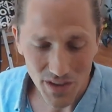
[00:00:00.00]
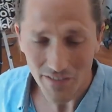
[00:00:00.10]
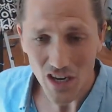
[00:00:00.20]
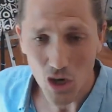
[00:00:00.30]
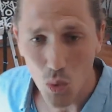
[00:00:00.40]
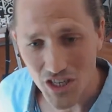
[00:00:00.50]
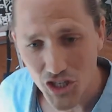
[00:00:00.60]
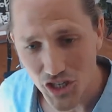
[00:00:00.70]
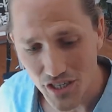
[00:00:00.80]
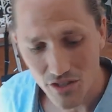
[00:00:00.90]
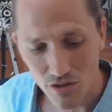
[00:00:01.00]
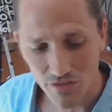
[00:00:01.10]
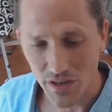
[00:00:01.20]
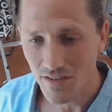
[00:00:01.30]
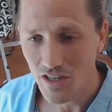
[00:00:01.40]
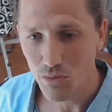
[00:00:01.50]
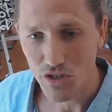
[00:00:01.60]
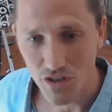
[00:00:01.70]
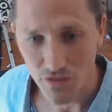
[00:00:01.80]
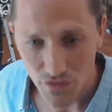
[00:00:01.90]
If you have any questions or if any of this
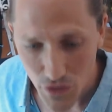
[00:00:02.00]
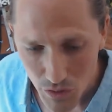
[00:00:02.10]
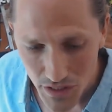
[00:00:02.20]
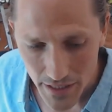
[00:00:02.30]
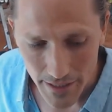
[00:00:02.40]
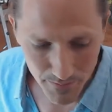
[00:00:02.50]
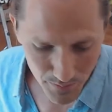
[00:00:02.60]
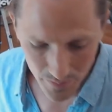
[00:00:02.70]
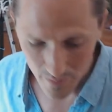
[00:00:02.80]
was confusing,